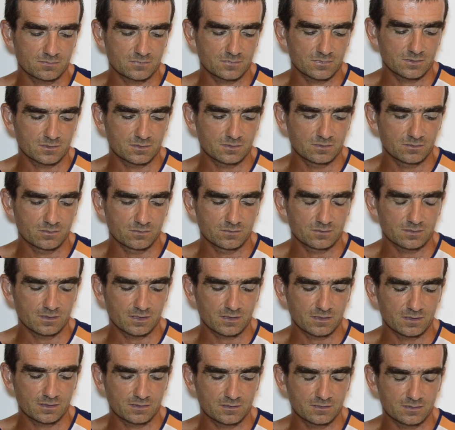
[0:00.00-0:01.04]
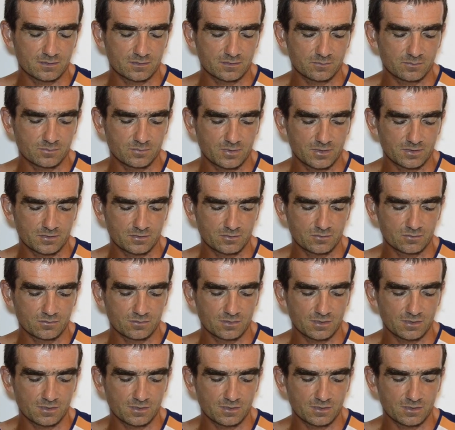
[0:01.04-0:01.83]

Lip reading: it looks like he had a pretty good